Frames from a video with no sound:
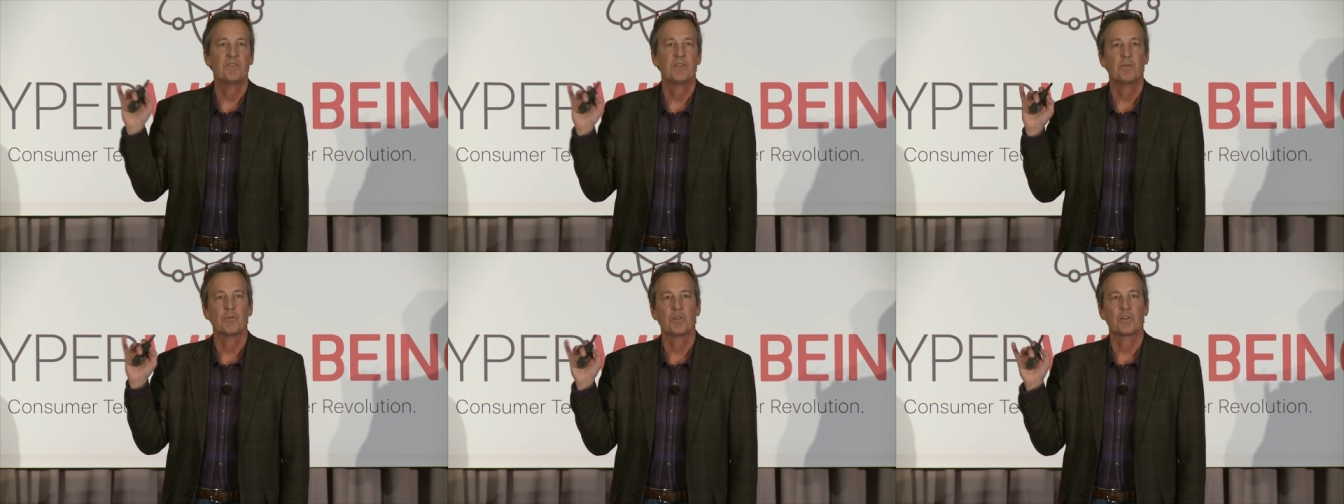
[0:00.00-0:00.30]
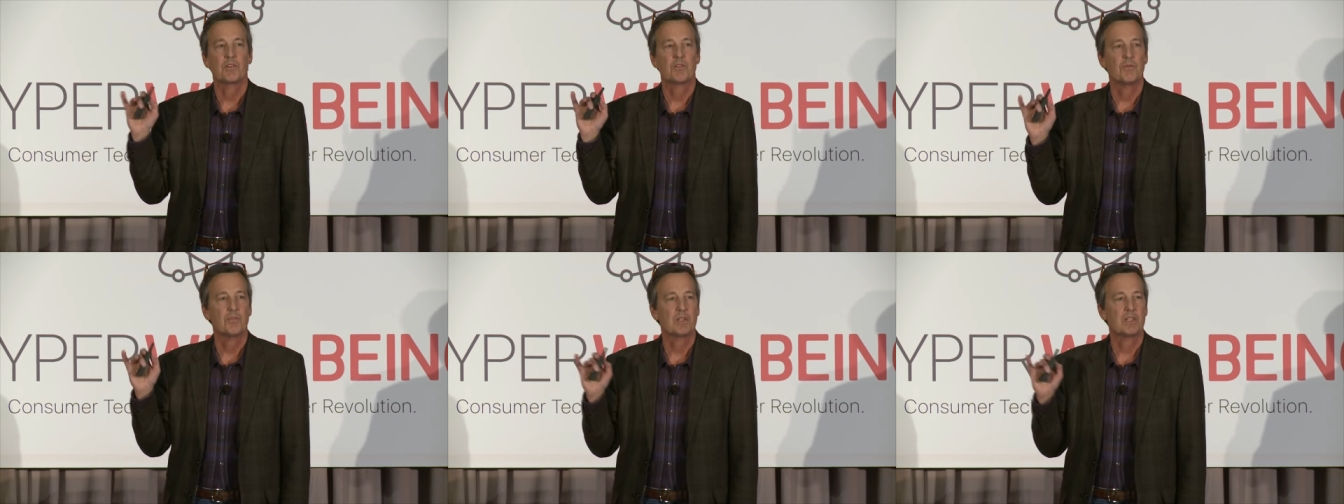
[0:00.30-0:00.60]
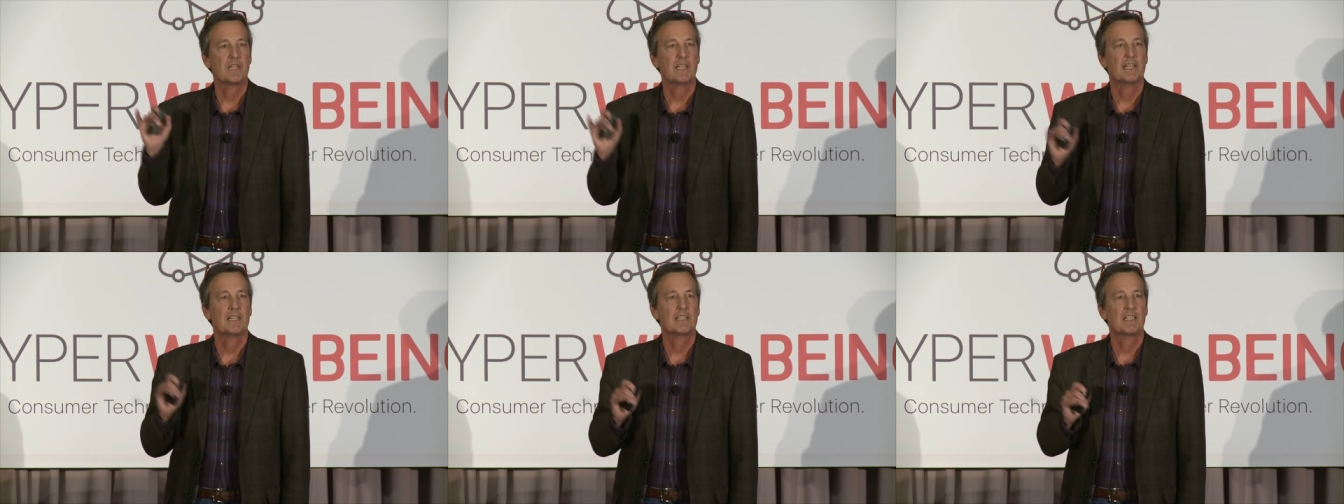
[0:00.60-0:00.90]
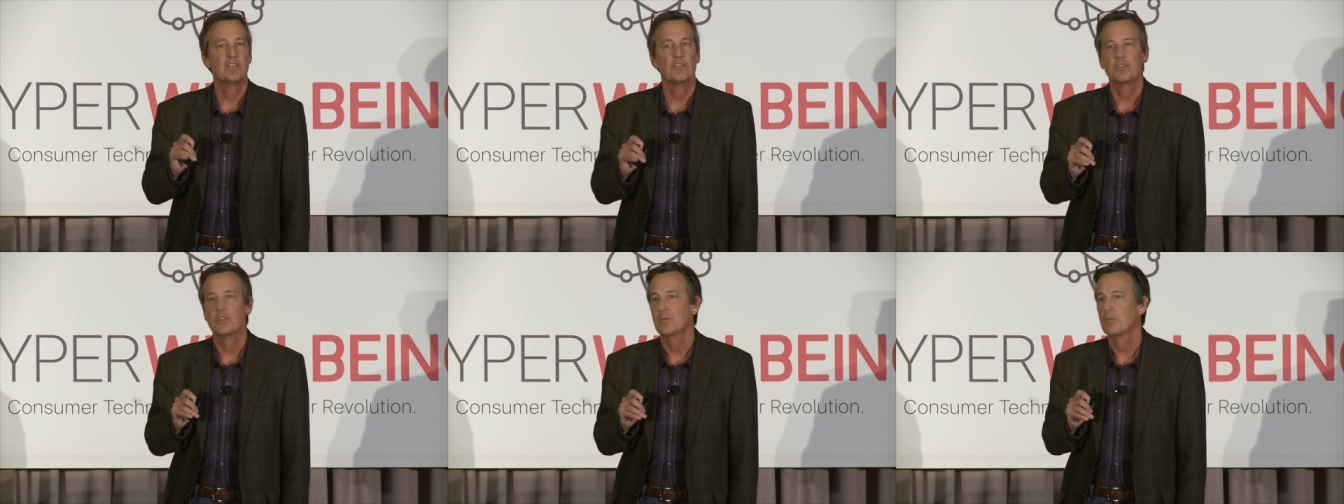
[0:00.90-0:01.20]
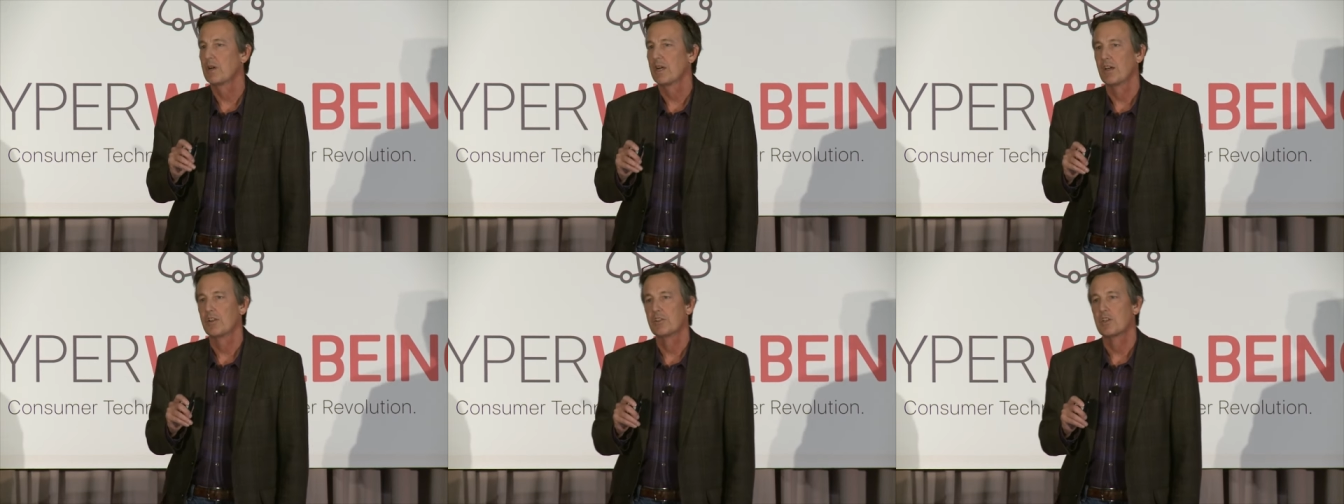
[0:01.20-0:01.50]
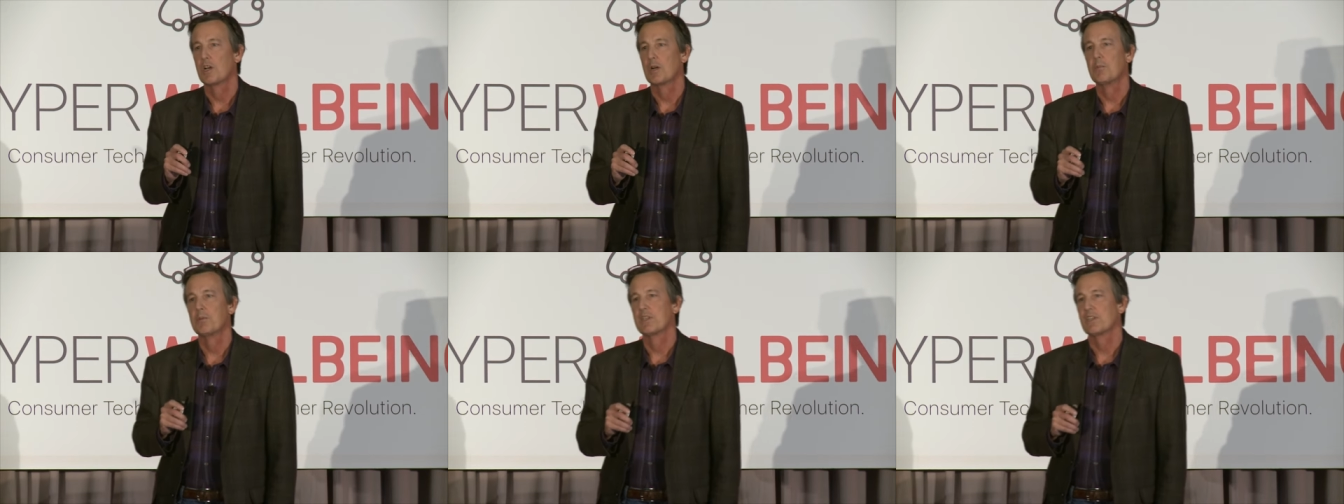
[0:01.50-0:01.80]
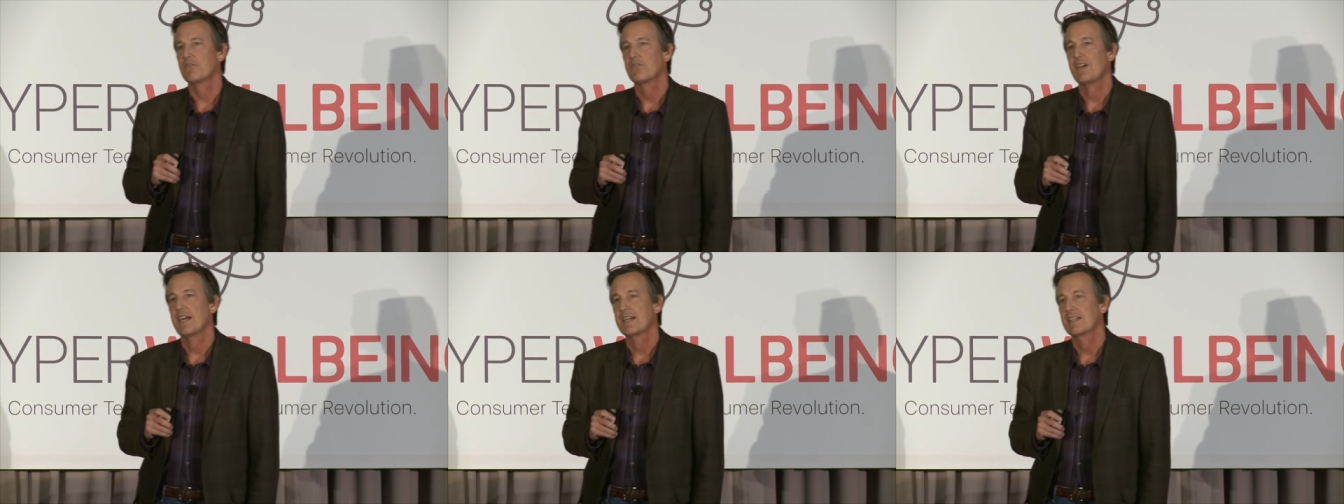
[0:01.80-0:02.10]
We're looking at consumer healthcare, but
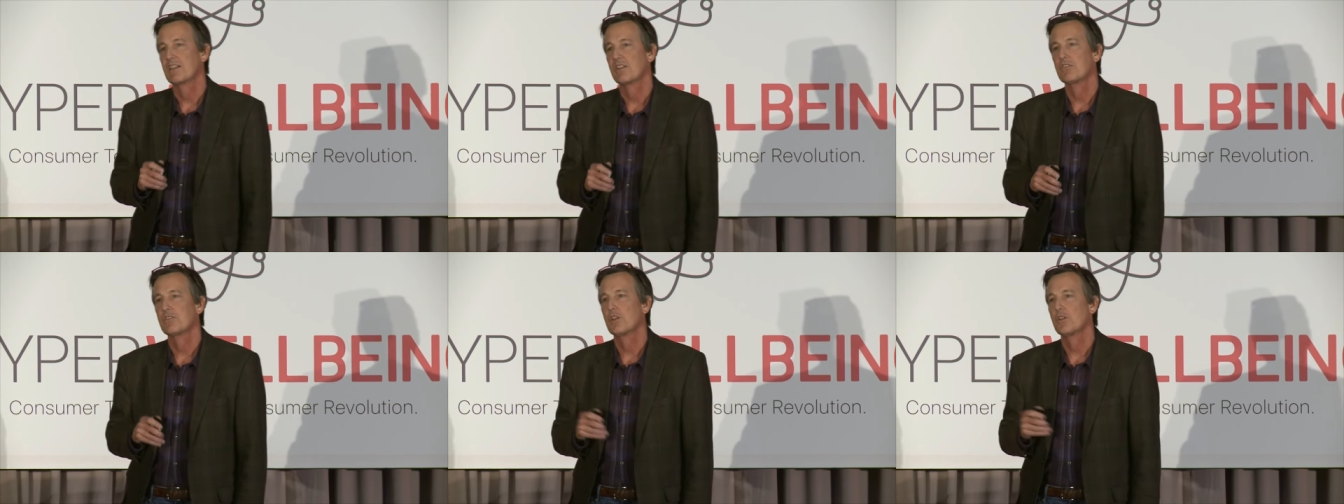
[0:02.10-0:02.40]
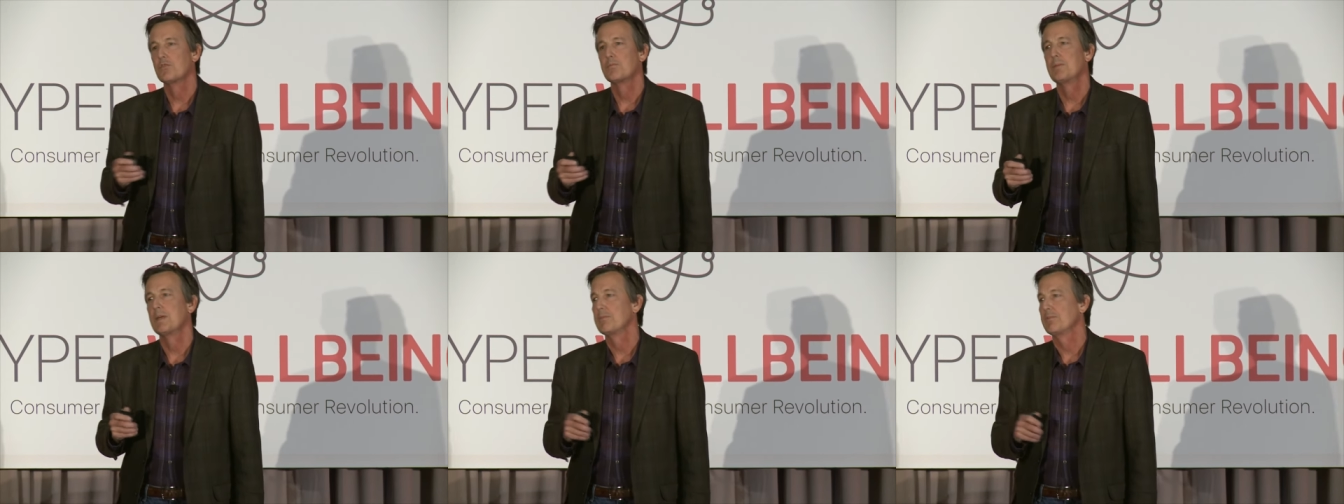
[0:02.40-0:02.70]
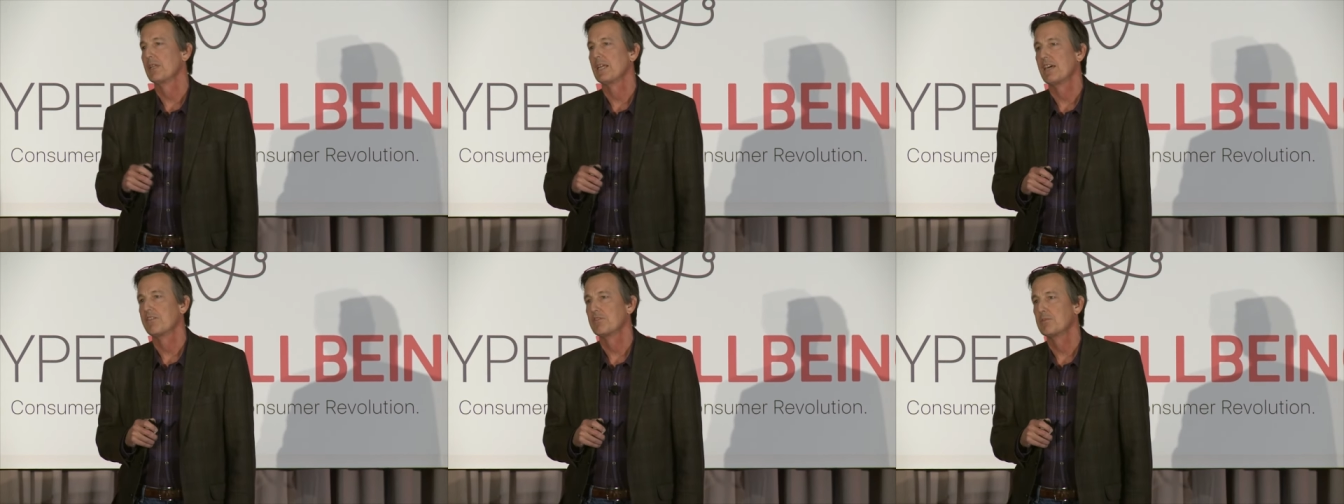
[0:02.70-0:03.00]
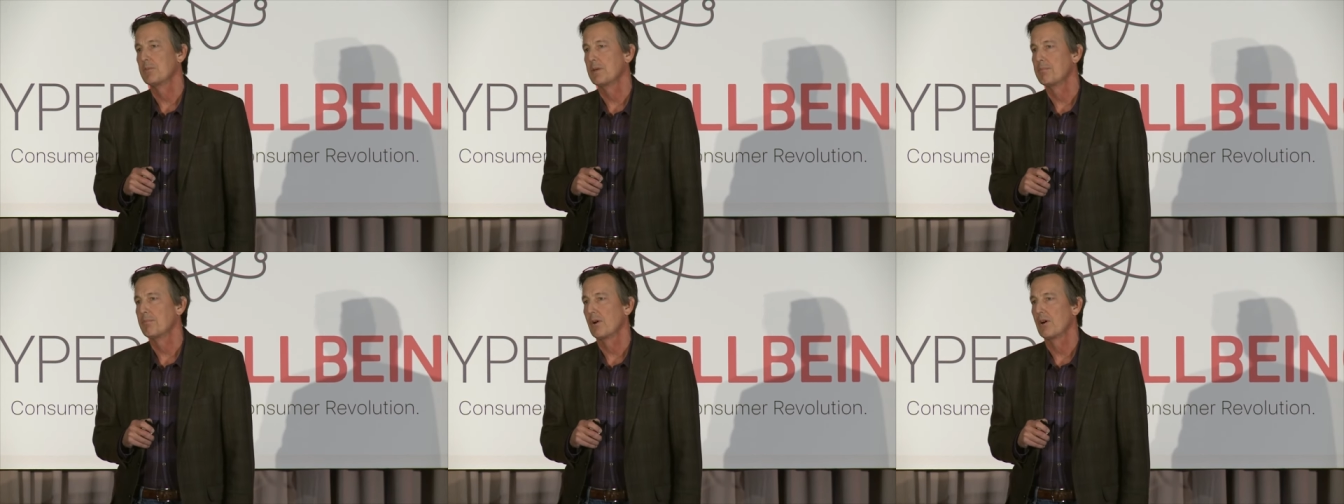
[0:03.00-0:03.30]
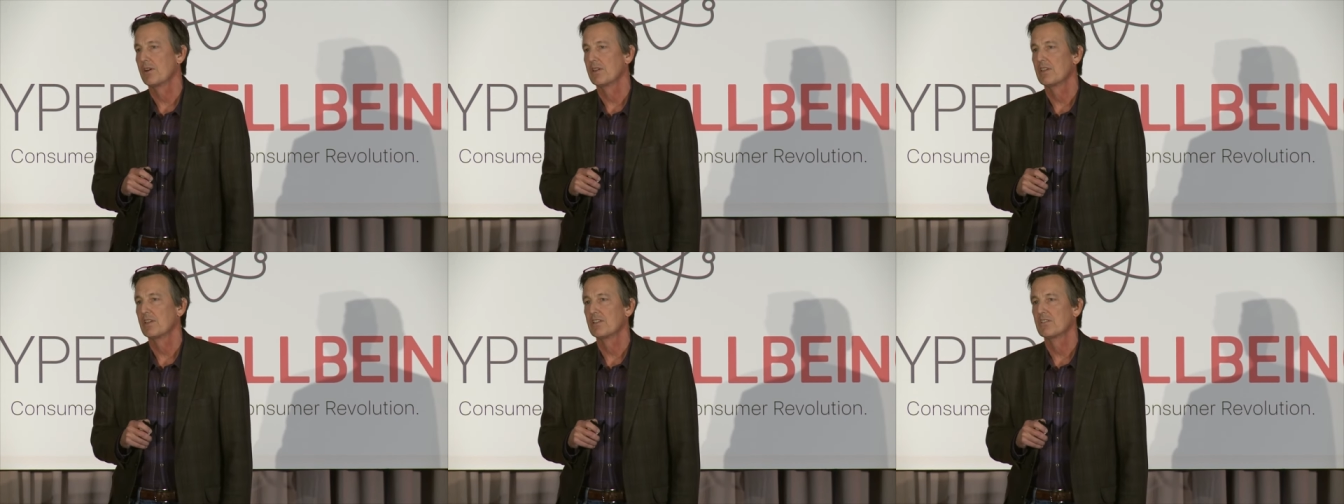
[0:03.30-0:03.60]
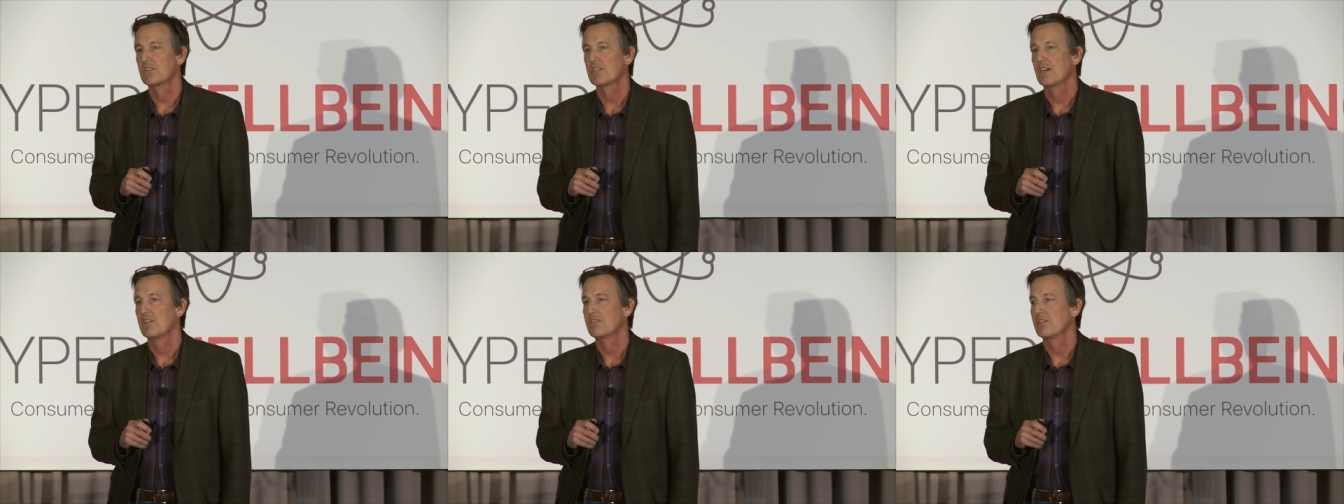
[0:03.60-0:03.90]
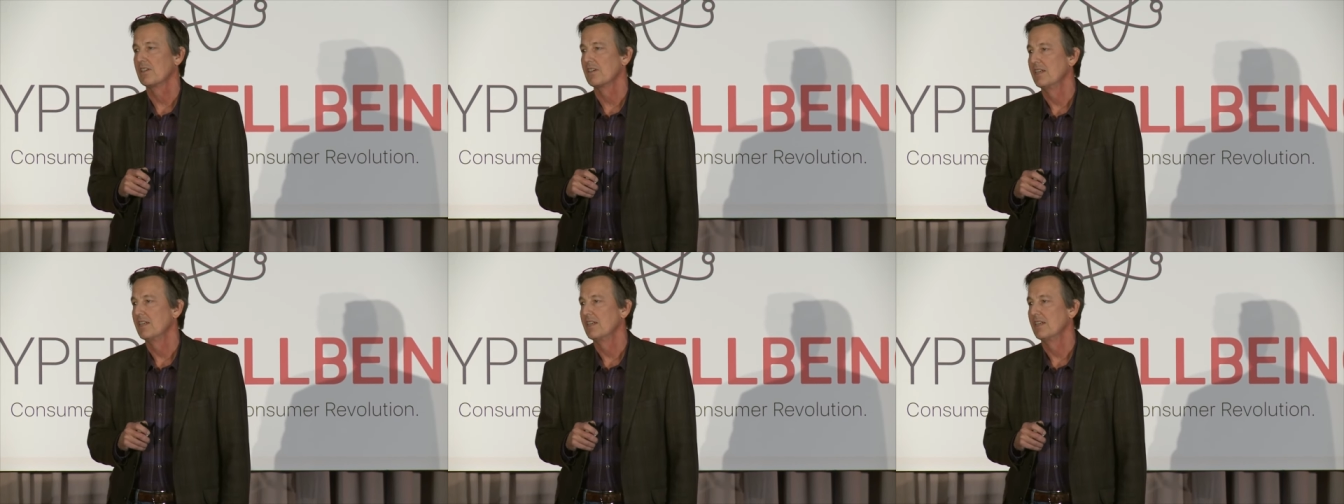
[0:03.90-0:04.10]
the fact is those people have to be part of the discussion.